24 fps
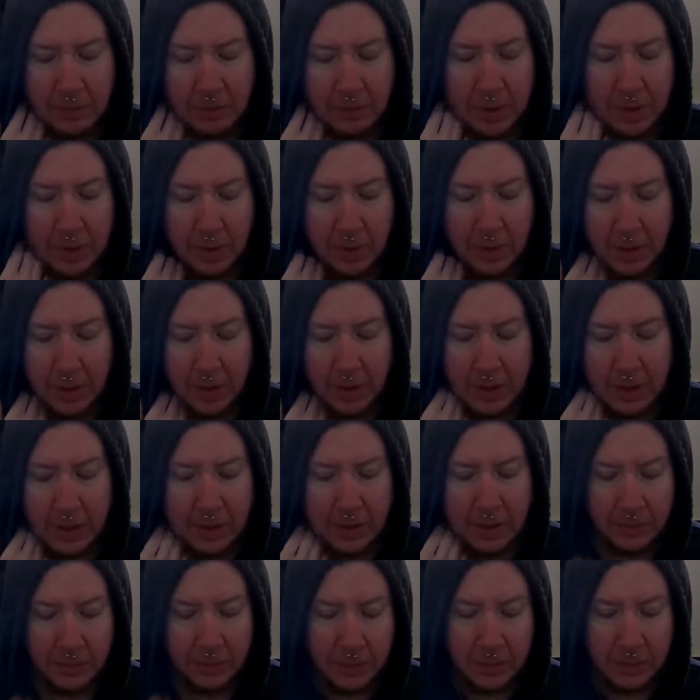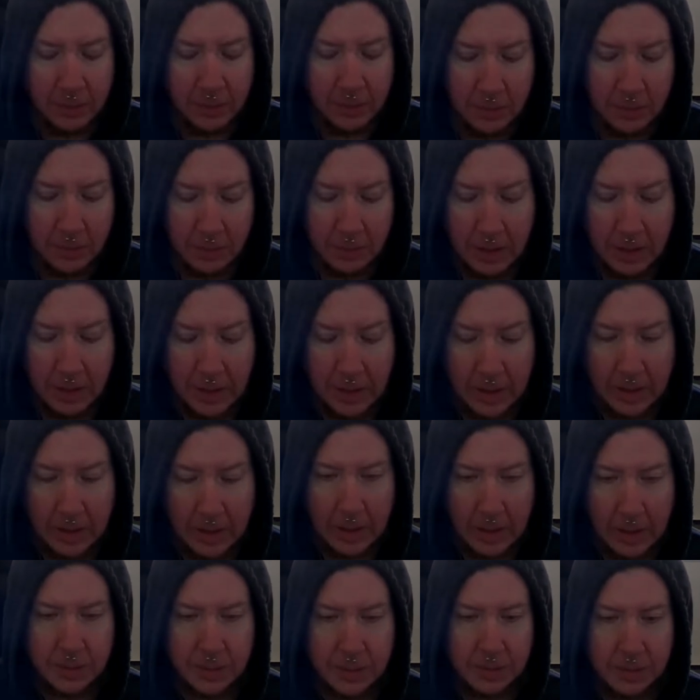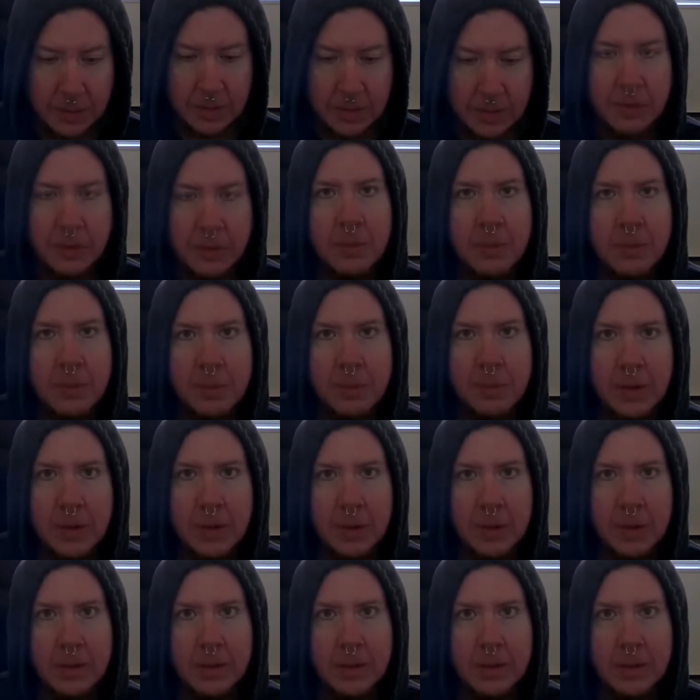I have to absolutely remember this.